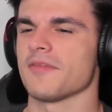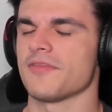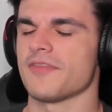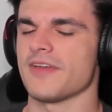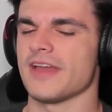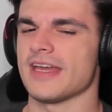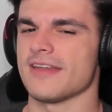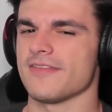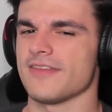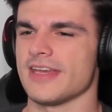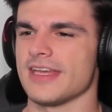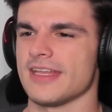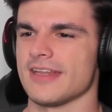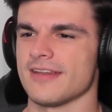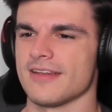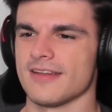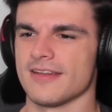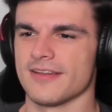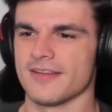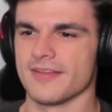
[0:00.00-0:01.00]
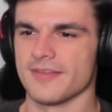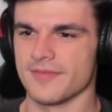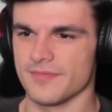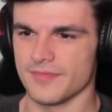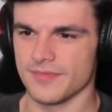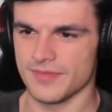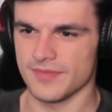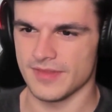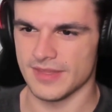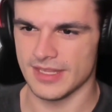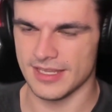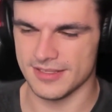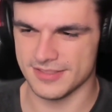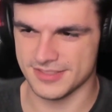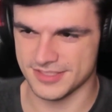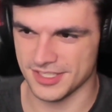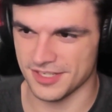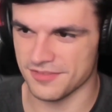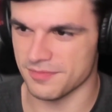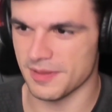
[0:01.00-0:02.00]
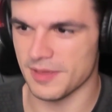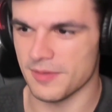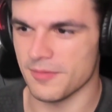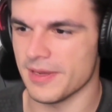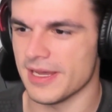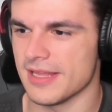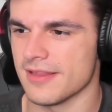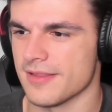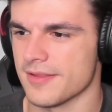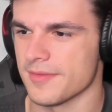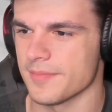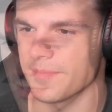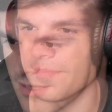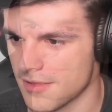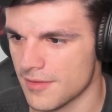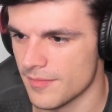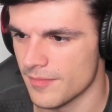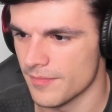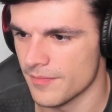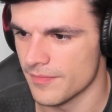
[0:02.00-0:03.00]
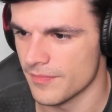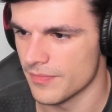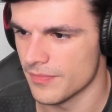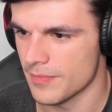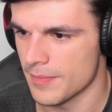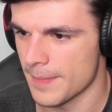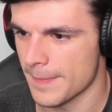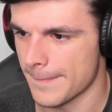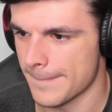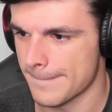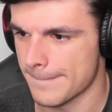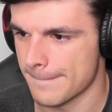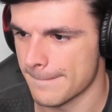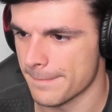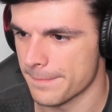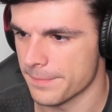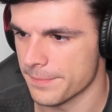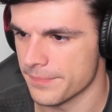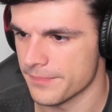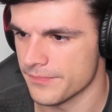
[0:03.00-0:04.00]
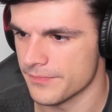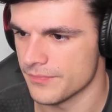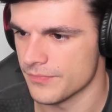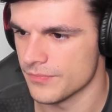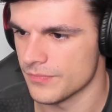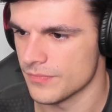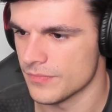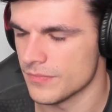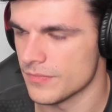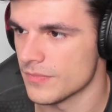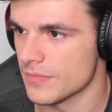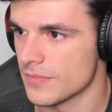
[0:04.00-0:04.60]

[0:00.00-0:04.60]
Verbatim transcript: a fan of it. It served me well. You'll get it back soon. Our